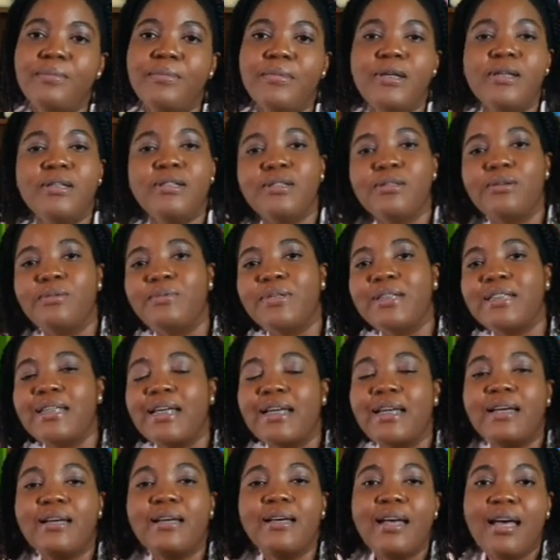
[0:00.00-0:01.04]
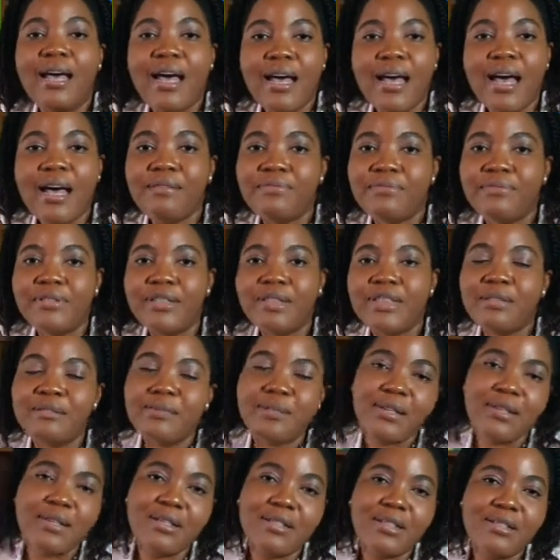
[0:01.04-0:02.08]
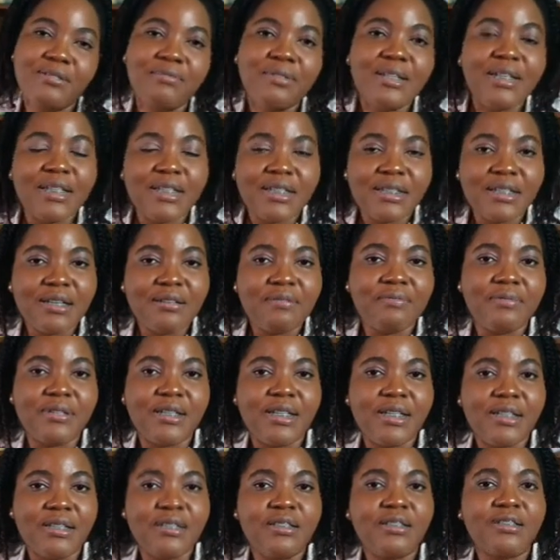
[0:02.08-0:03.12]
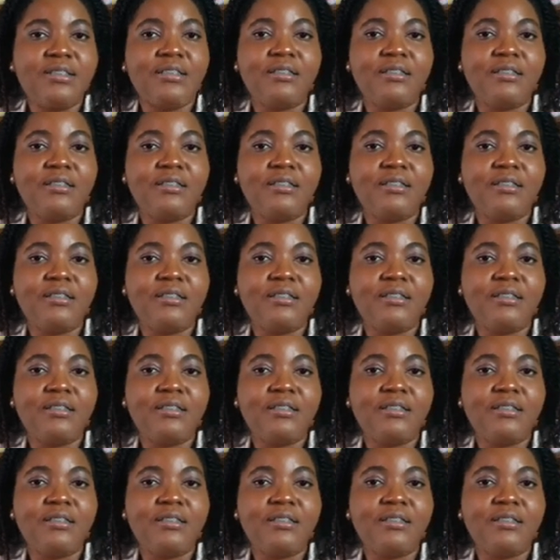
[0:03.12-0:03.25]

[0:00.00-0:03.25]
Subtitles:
So we say average because it really is a range.